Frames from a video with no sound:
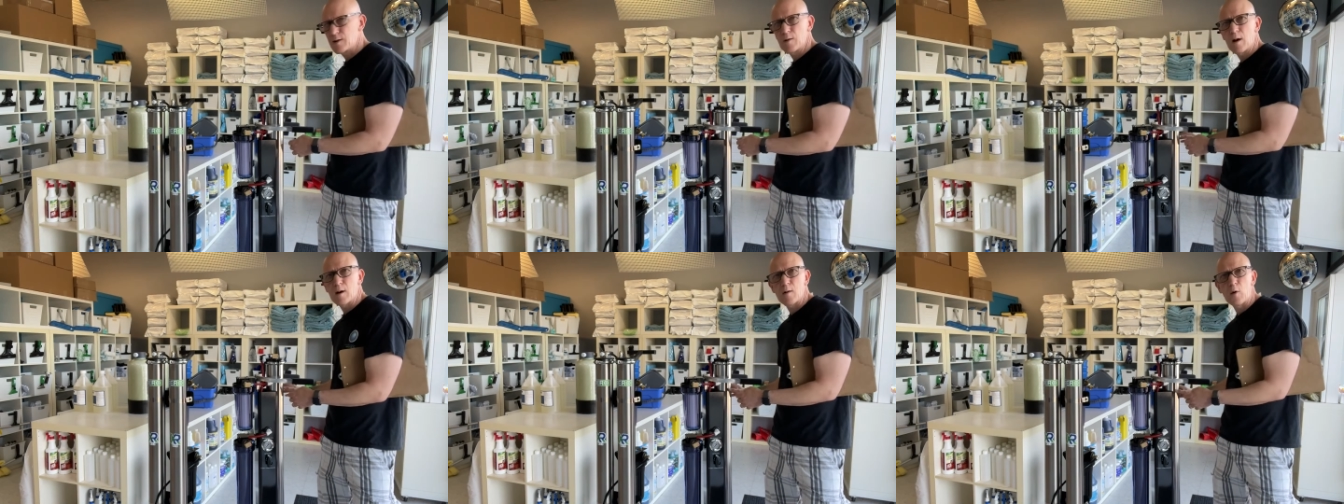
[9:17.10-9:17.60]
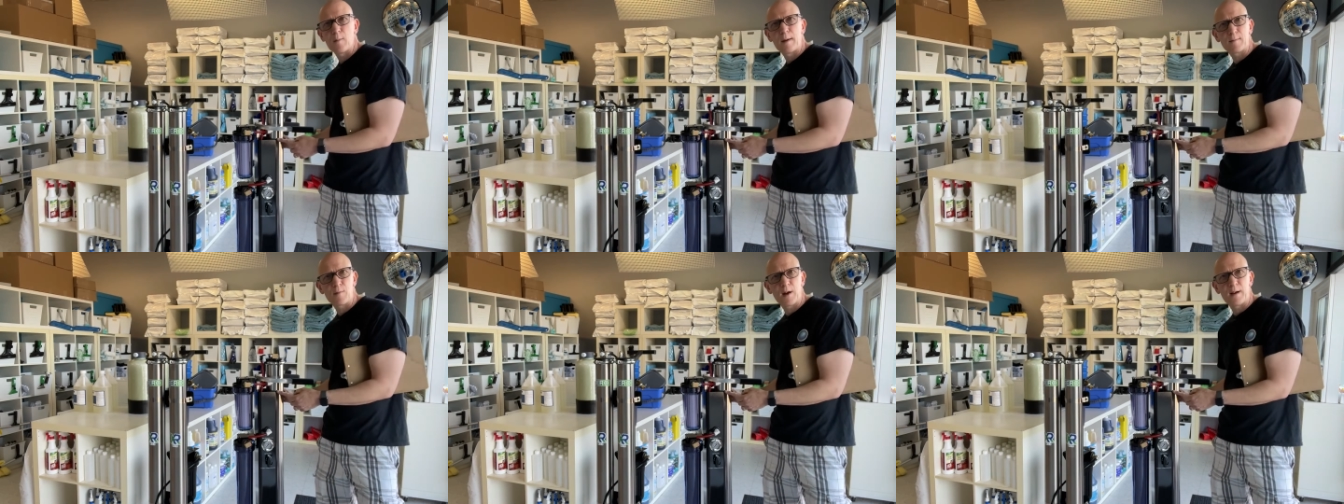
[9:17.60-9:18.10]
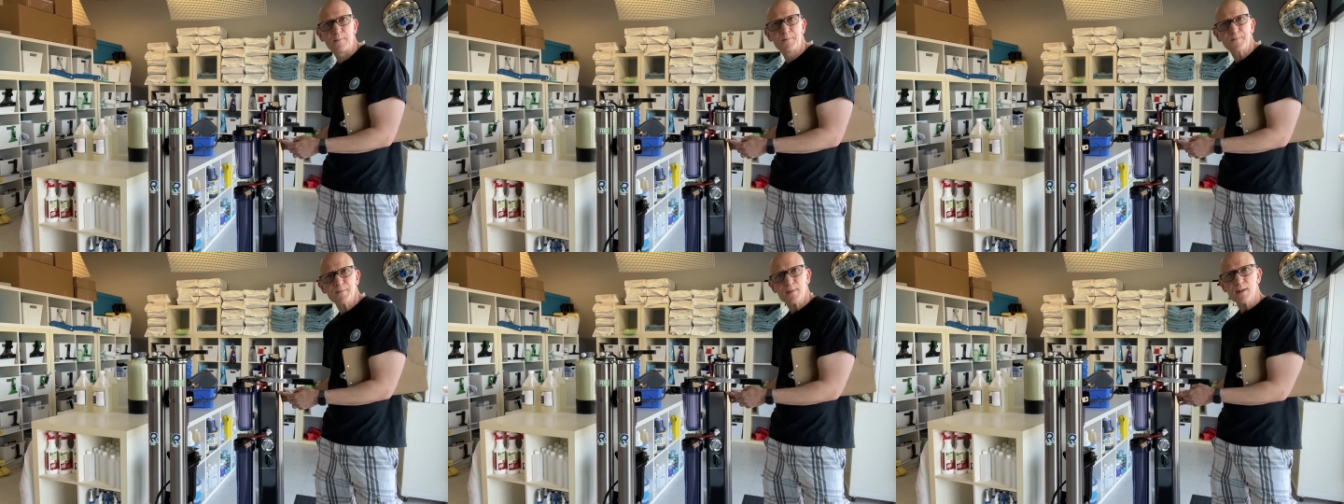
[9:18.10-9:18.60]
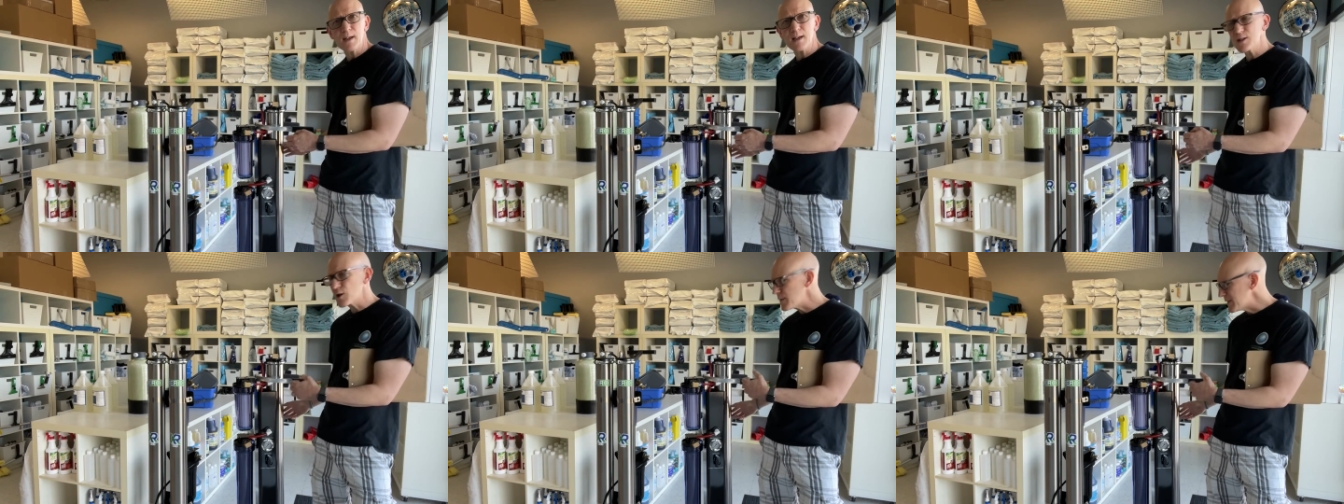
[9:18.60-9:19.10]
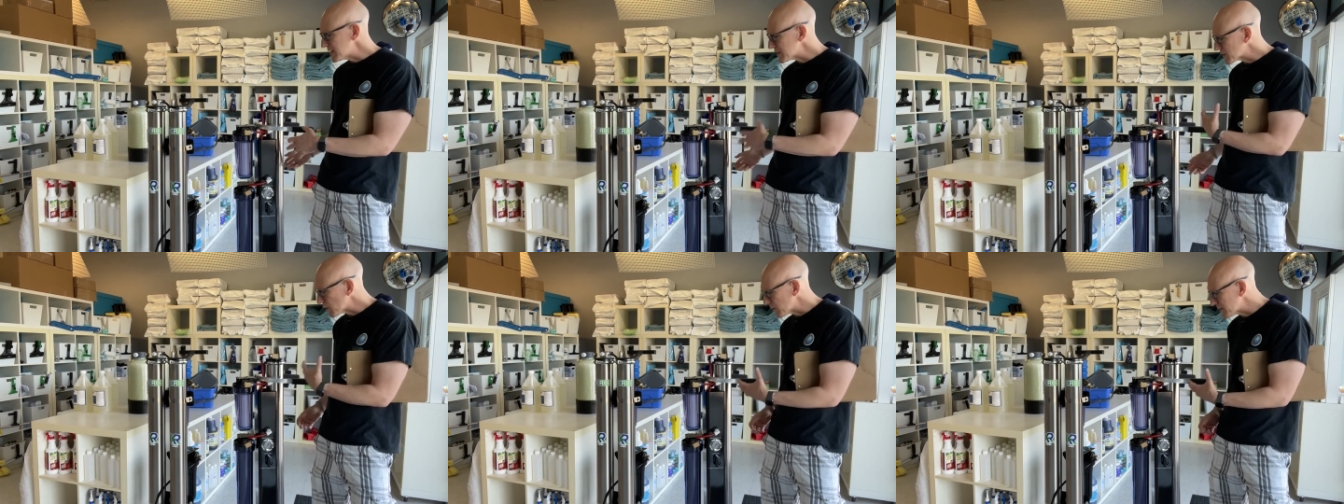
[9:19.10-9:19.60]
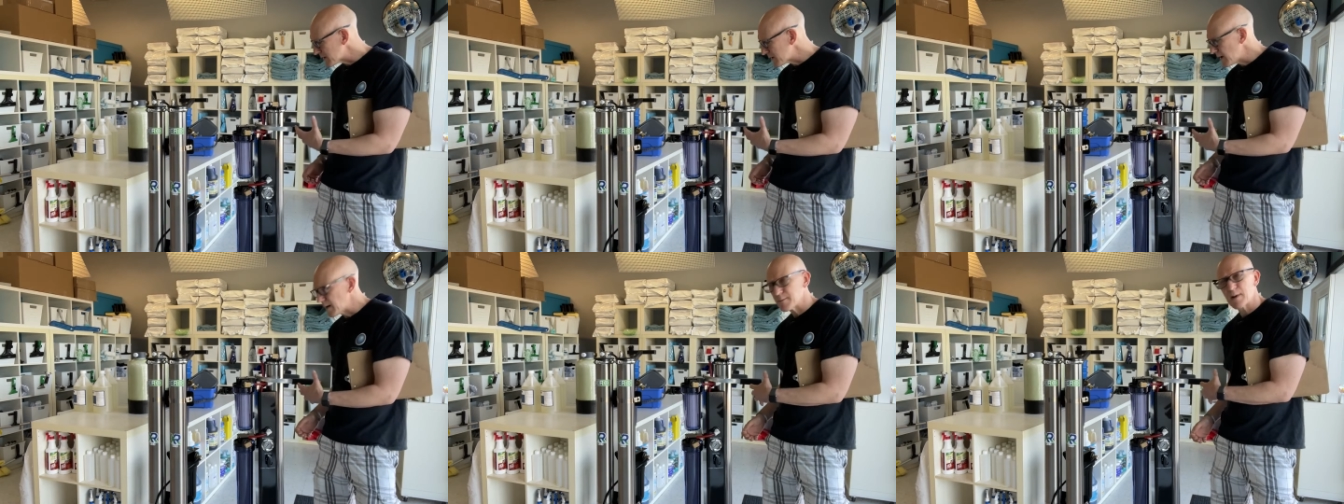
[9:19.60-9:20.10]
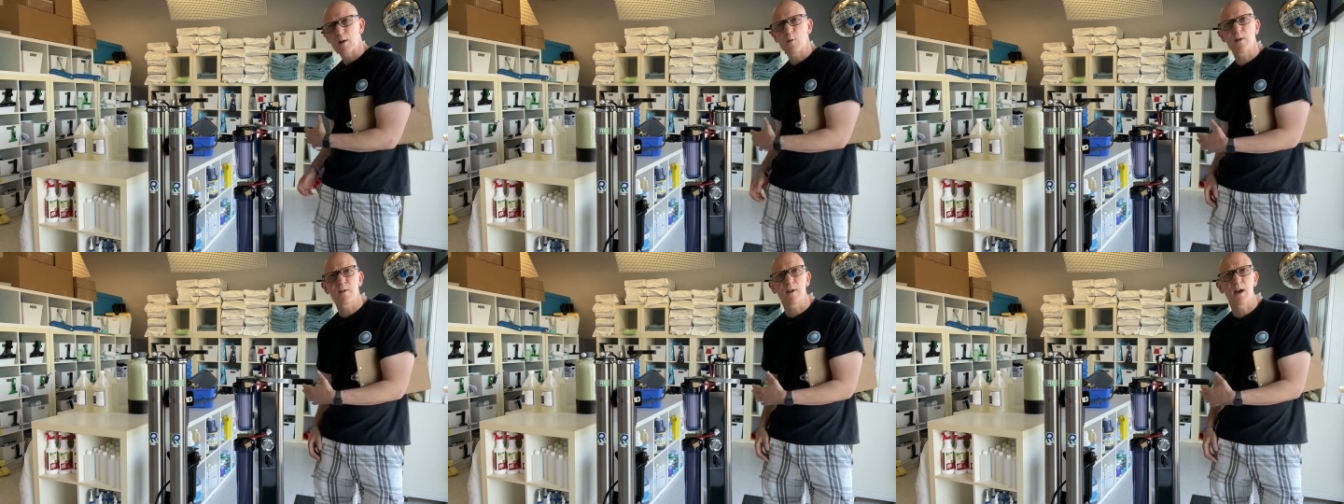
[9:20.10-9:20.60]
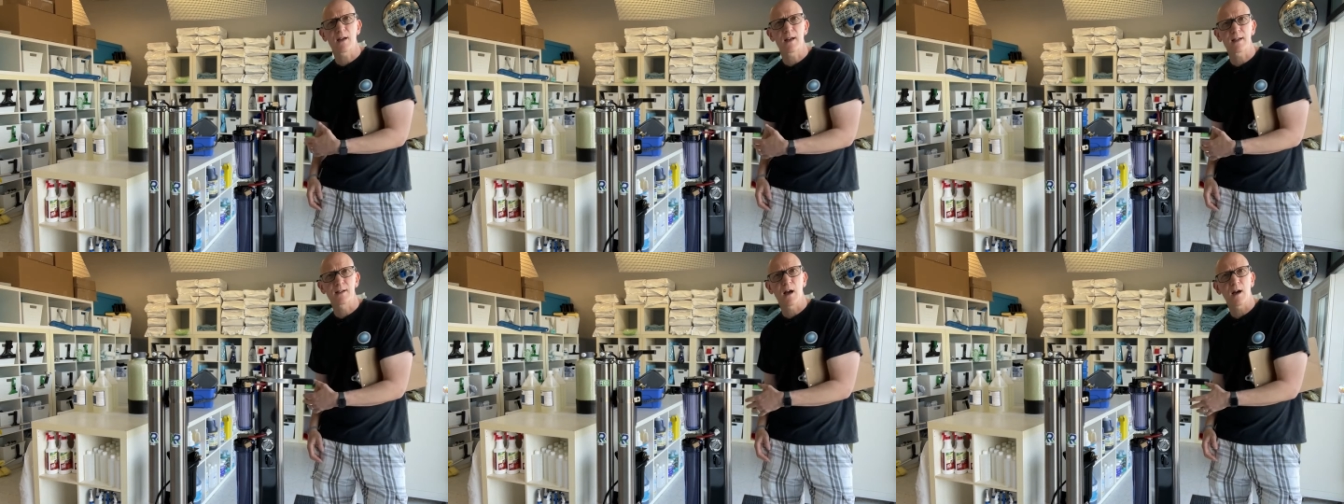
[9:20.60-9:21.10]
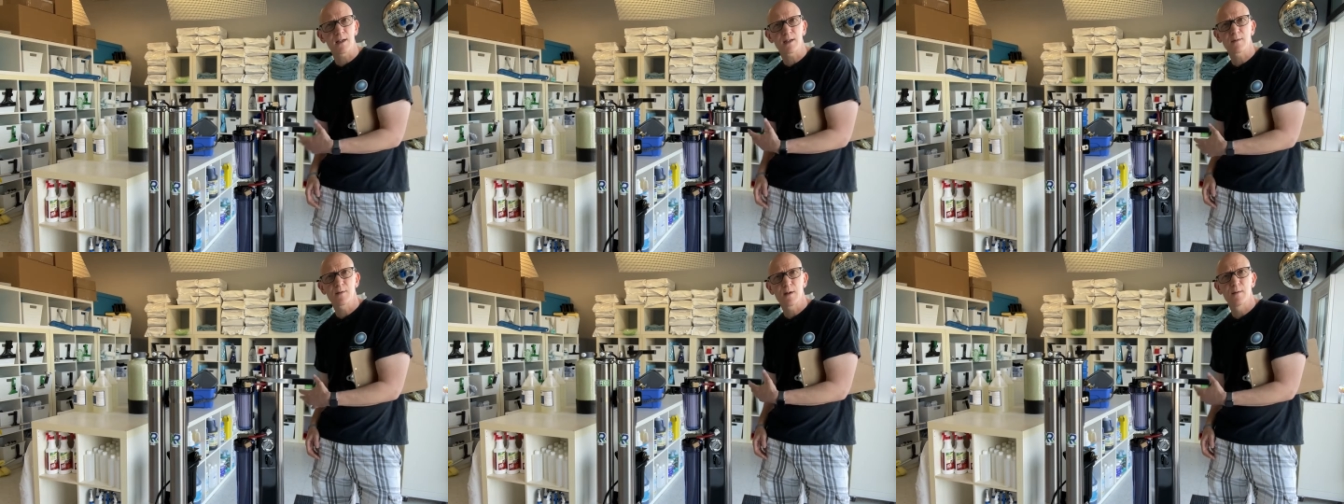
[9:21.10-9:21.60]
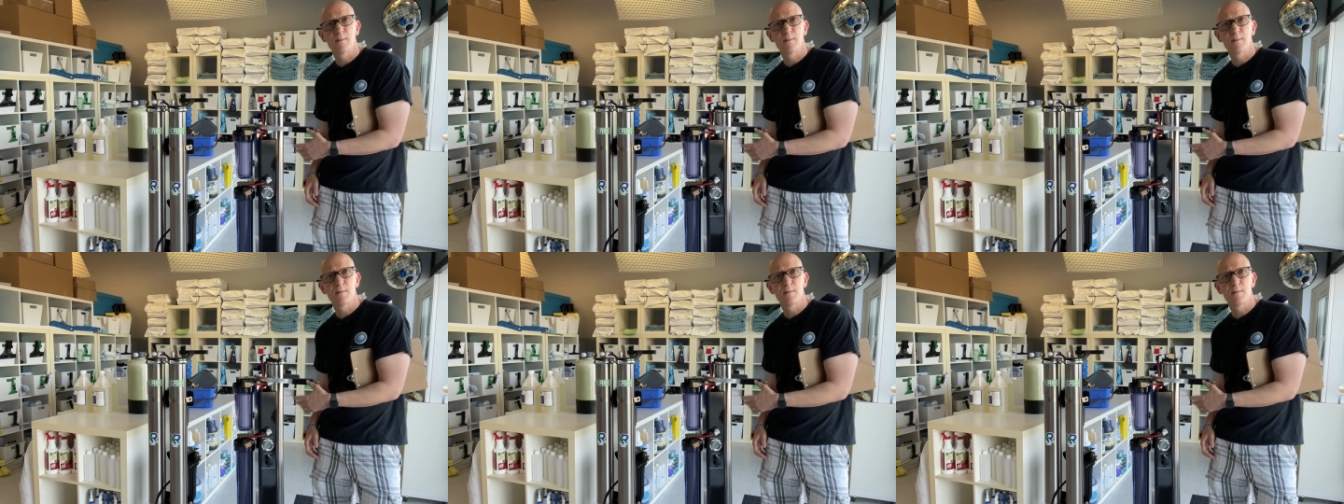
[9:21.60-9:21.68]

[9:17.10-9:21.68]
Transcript: a new RO membrane, it's going to be determined by whether or not it costs